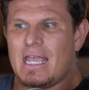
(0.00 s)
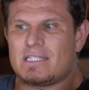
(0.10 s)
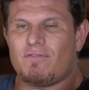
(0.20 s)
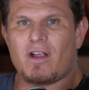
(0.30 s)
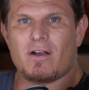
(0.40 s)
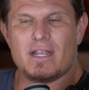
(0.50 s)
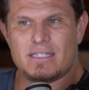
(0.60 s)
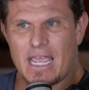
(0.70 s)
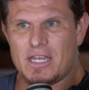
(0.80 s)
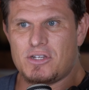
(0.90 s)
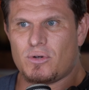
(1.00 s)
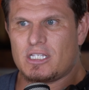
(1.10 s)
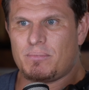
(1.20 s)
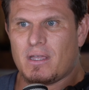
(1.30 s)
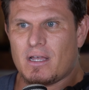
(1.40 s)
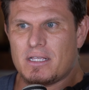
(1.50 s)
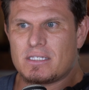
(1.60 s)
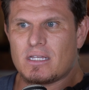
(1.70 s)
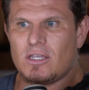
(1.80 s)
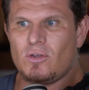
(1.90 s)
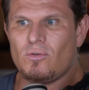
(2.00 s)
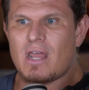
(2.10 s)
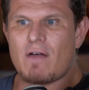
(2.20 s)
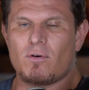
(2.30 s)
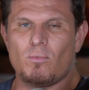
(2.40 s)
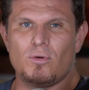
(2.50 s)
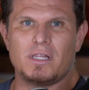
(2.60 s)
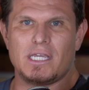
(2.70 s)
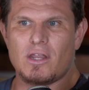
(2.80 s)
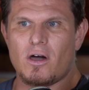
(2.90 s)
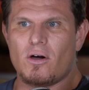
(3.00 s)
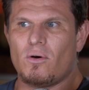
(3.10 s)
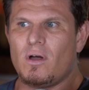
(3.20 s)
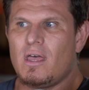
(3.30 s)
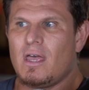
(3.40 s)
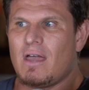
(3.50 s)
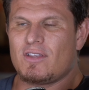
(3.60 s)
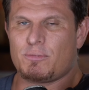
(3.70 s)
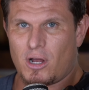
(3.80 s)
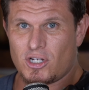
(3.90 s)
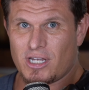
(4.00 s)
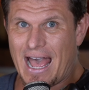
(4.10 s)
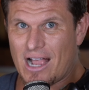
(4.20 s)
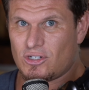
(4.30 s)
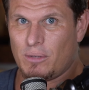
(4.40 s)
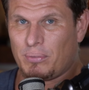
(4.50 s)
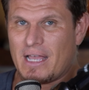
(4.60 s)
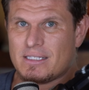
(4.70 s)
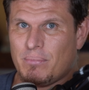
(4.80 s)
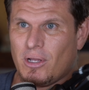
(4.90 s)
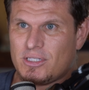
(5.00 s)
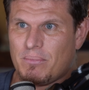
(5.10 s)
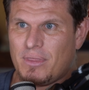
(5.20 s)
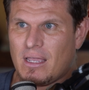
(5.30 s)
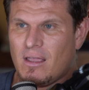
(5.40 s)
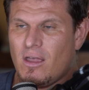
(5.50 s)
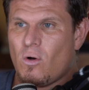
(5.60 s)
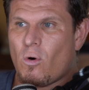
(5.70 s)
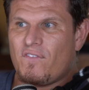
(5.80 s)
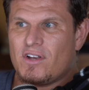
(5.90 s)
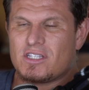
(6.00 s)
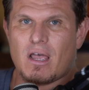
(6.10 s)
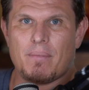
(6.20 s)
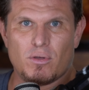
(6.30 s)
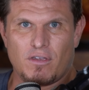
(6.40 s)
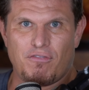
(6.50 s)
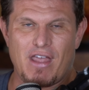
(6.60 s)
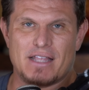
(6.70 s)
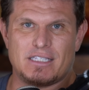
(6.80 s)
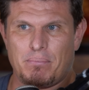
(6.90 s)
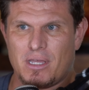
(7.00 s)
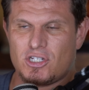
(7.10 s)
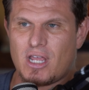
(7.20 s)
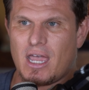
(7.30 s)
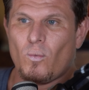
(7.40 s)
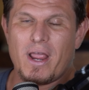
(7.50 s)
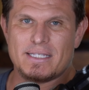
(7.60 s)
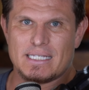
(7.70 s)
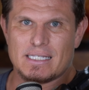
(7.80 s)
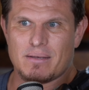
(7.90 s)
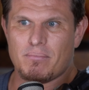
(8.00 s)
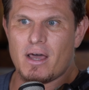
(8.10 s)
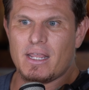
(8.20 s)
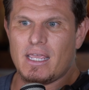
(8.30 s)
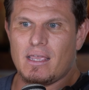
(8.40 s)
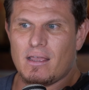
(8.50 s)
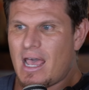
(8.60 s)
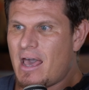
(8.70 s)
it's very dangerous because you never really know if this project actually plans to build something or if they're just coming with a fancy pitch deck, raising some money,